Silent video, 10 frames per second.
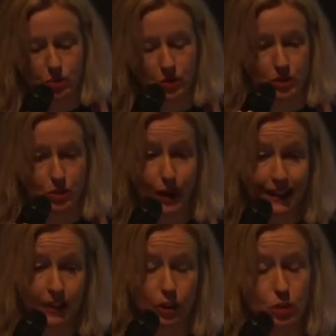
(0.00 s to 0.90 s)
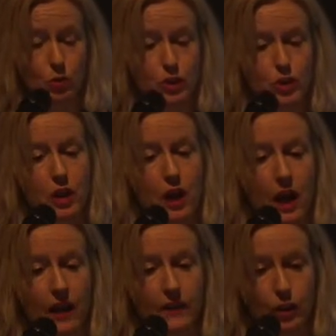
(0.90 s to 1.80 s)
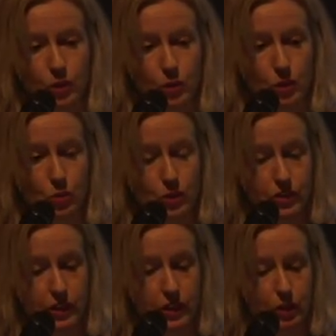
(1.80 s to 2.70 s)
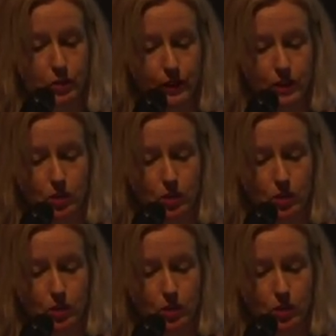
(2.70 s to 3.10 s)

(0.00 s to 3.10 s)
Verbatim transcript: One was a regular torch, and the other one was a UV